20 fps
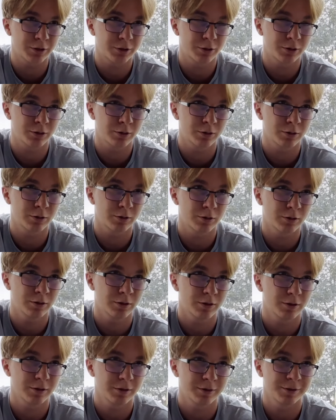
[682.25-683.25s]

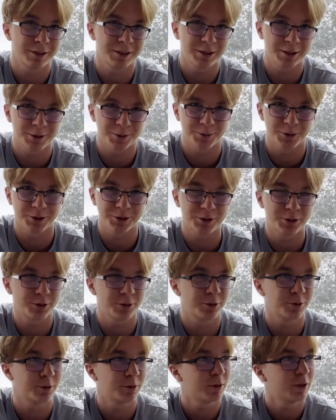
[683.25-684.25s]

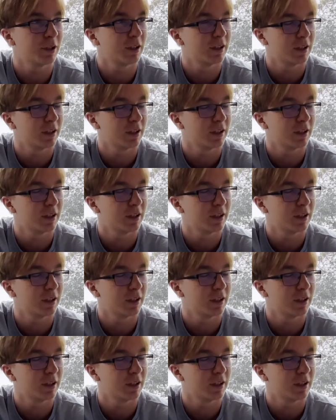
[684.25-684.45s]
to